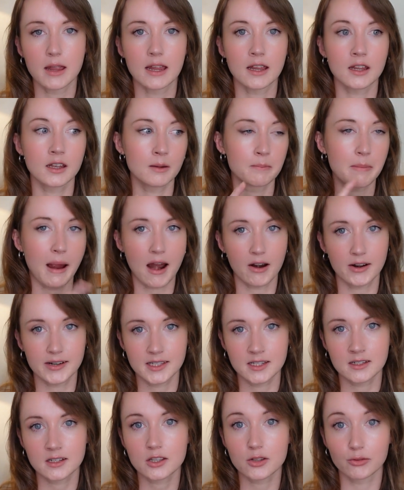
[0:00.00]
In
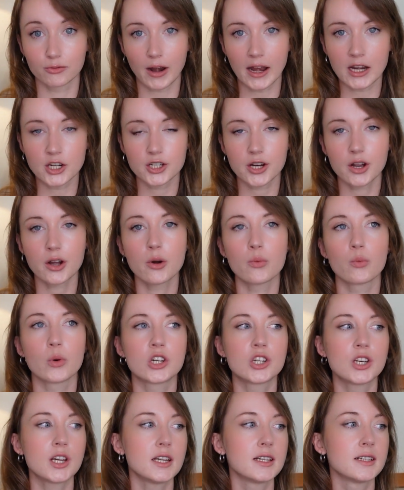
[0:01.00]
comparison to the Ranger,
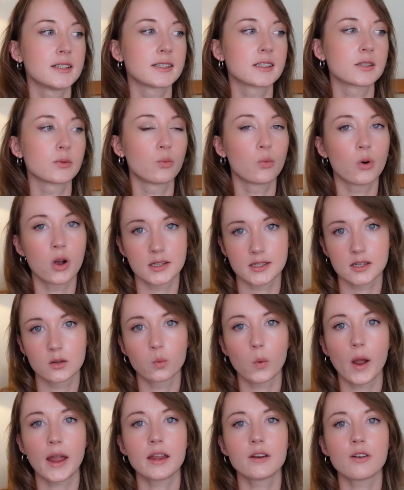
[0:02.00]
which is worsted
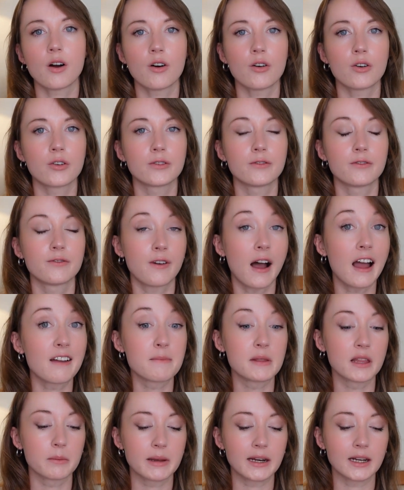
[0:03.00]
weight on
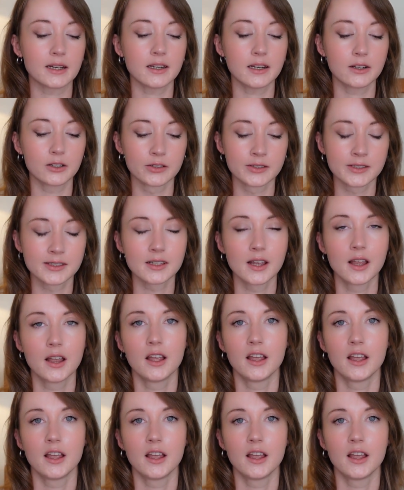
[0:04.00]
5mm needles,